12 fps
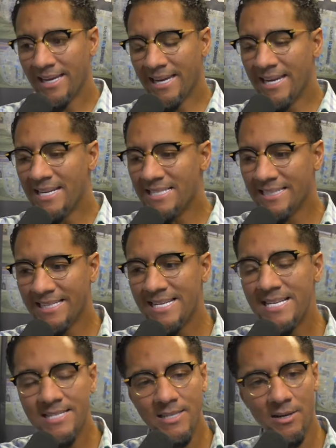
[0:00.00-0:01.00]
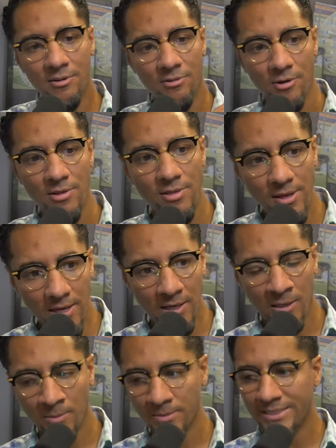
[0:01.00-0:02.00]
it is easier for
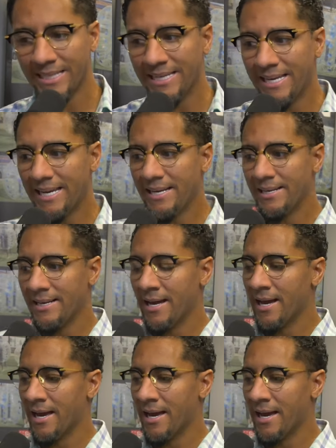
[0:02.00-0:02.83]
them to get